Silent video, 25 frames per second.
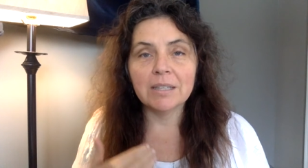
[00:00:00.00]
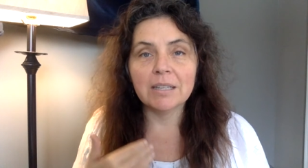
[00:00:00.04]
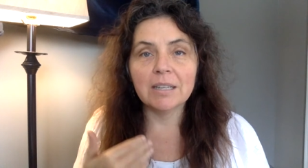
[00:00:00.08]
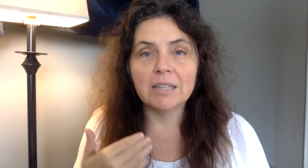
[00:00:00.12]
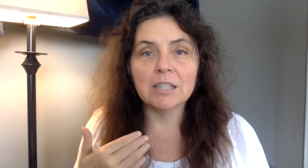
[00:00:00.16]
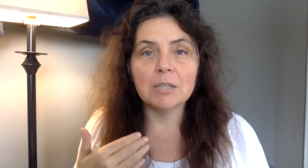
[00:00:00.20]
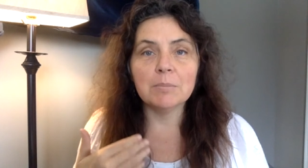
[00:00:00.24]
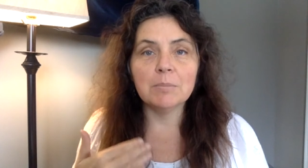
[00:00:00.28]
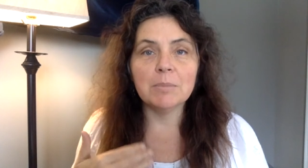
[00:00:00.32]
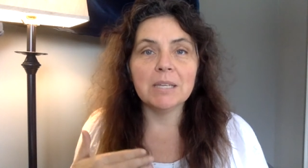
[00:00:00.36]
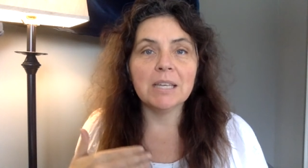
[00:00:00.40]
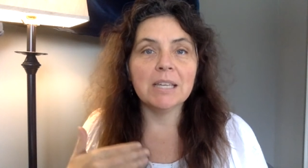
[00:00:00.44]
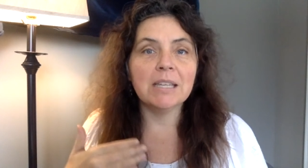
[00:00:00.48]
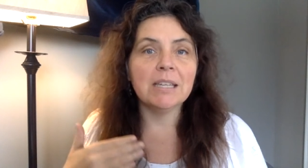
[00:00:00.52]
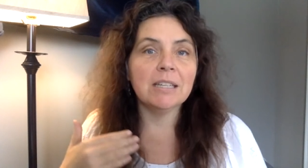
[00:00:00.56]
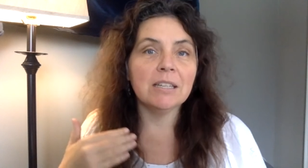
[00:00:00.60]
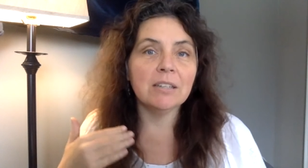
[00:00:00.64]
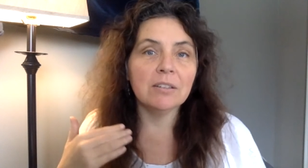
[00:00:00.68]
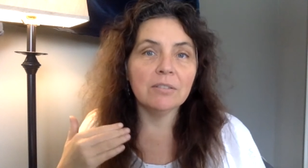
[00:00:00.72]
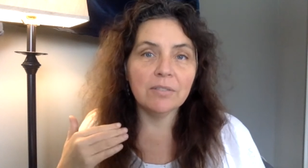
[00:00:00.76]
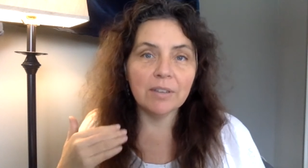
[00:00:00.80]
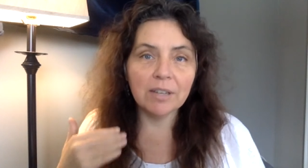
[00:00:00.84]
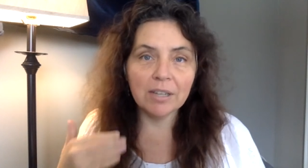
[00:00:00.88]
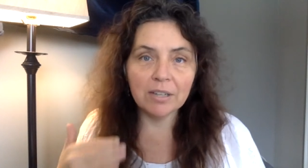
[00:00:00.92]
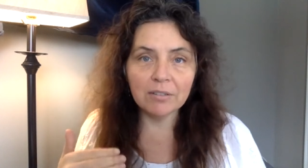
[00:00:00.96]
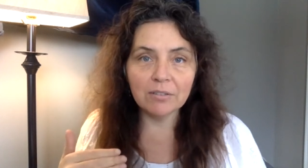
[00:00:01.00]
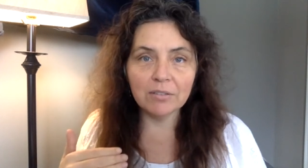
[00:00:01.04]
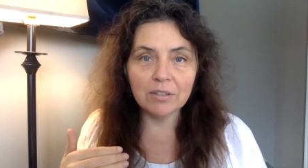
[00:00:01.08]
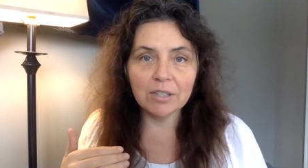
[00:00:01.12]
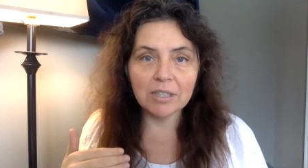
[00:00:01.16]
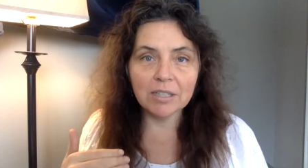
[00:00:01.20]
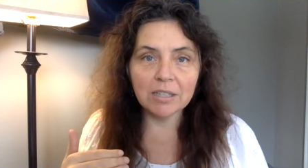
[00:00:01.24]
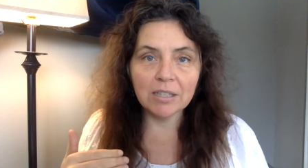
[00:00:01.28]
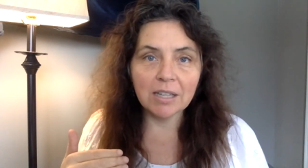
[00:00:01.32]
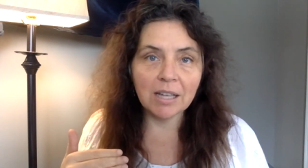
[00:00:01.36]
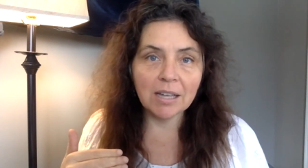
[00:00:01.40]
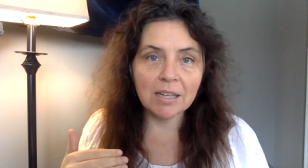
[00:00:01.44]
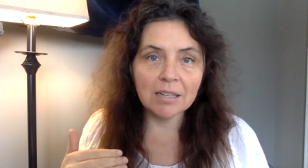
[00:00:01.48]
At the beginning of every
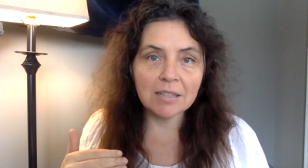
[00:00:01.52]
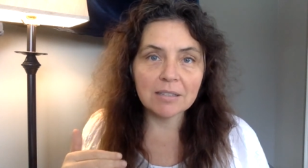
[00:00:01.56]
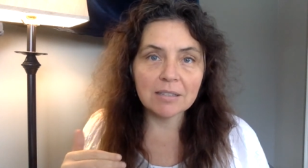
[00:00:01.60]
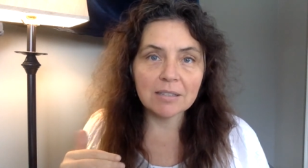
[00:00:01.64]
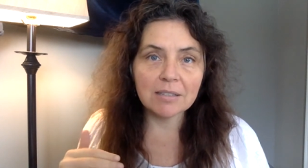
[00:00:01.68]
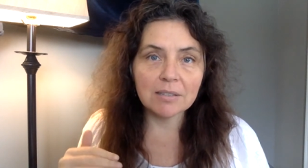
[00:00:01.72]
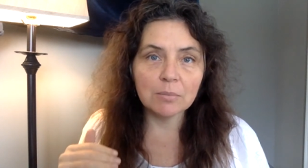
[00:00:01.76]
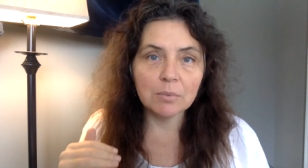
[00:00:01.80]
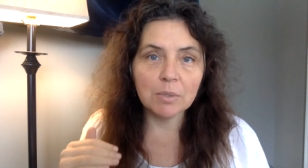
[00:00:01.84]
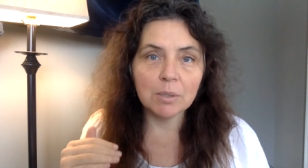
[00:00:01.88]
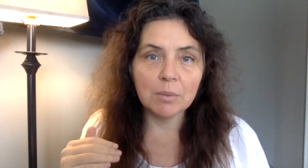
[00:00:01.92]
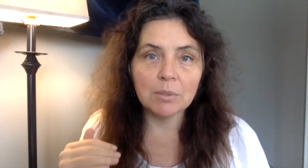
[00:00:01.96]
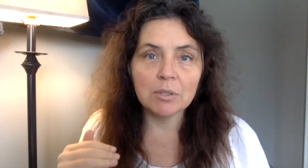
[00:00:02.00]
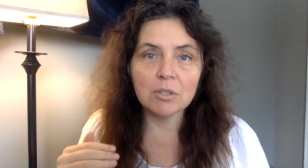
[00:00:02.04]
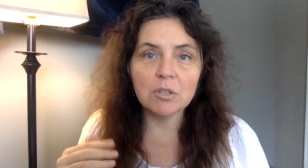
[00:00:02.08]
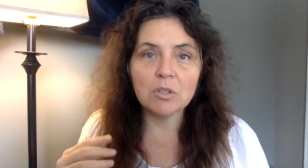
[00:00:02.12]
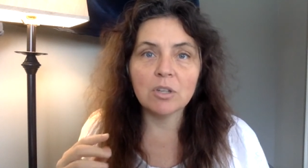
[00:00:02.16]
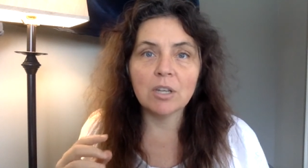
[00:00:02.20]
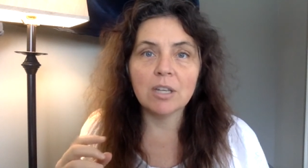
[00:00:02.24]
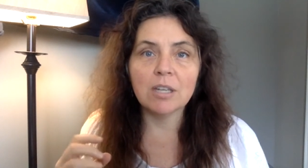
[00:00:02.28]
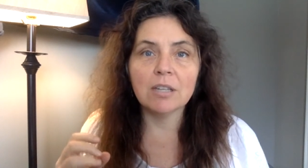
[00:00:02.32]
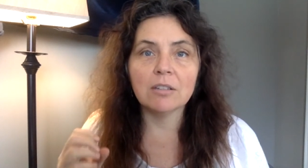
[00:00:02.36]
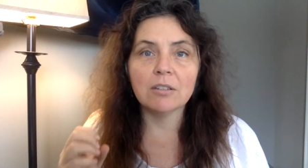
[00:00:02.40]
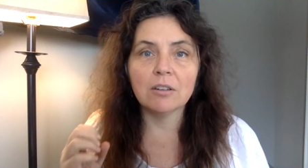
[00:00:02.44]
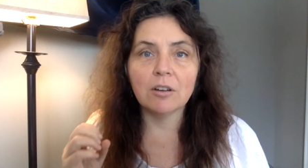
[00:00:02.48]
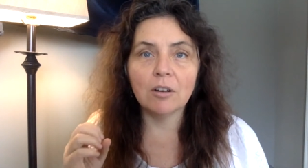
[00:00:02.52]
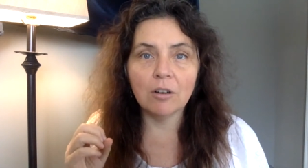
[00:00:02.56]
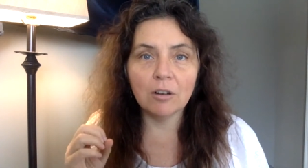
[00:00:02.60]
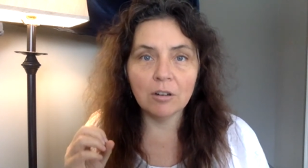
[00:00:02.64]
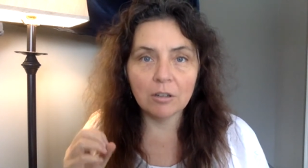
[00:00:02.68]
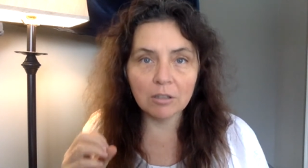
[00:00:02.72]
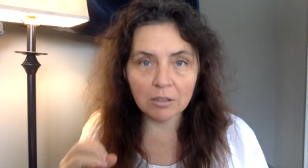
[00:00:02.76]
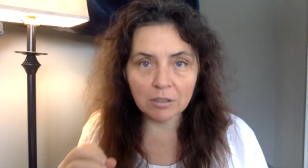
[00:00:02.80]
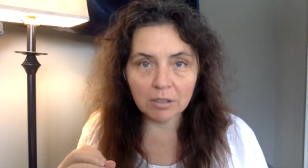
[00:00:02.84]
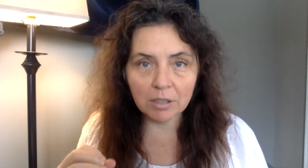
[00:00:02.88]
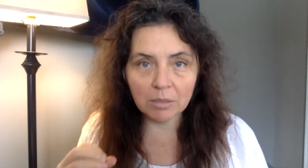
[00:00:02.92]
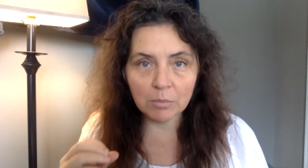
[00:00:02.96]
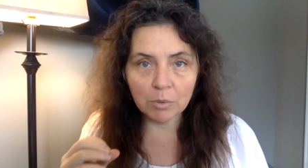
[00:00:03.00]
class, we would chant
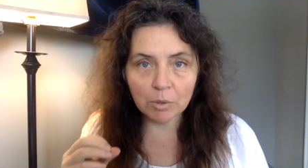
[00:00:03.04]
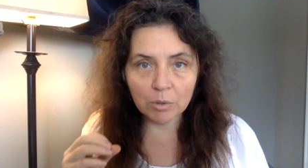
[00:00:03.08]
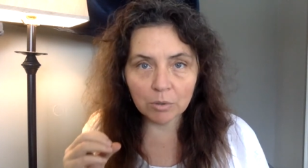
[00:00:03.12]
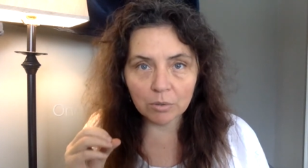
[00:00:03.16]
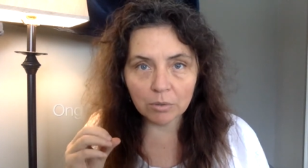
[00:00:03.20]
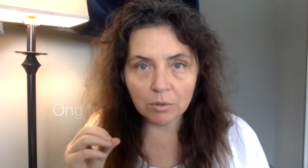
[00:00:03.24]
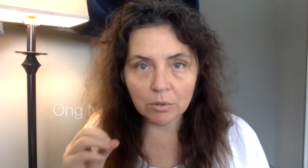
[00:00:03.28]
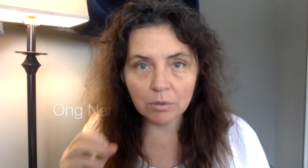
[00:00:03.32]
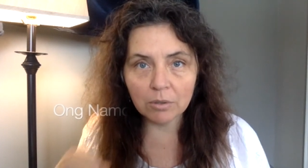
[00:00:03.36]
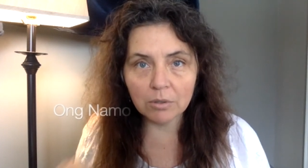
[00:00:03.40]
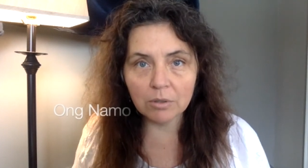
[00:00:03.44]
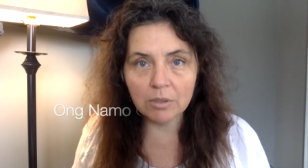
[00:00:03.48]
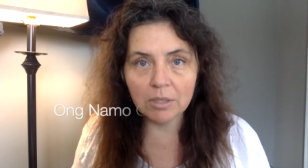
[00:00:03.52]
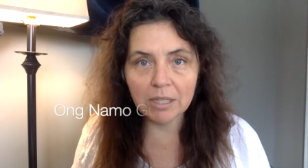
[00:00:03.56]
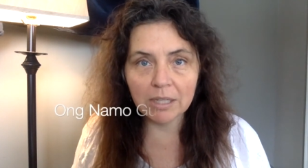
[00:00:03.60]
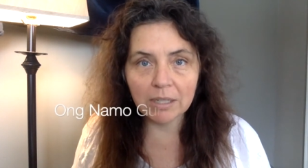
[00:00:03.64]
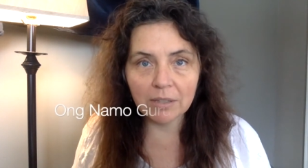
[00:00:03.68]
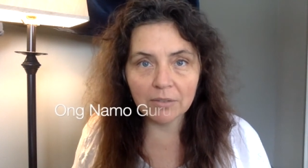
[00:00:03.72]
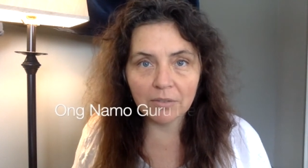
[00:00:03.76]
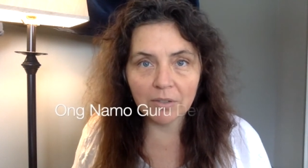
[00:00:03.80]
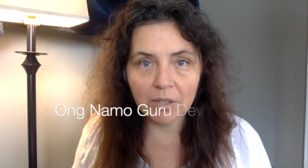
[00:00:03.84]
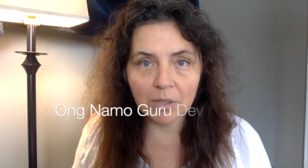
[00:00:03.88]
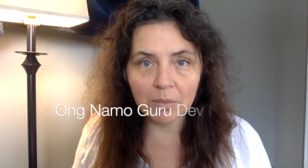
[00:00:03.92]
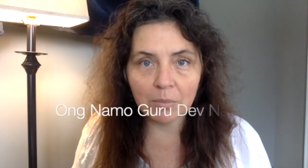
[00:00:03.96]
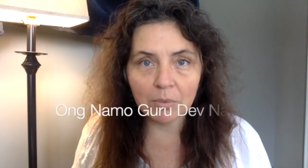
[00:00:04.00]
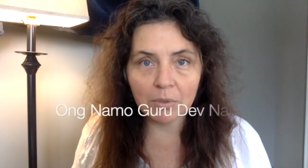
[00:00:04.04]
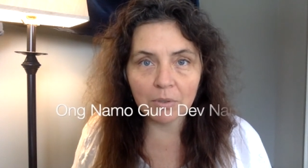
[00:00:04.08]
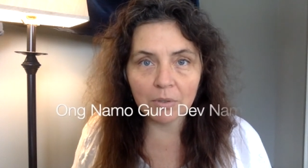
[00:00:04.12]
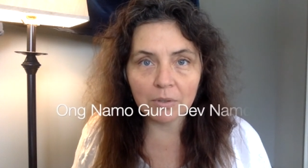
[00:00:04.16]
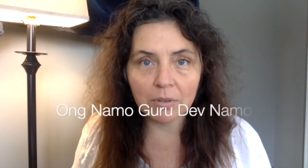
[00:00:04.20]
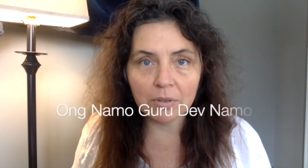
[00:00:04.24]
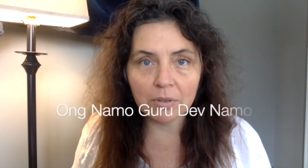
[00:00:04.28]
Ong Namo Guru Dev Namo.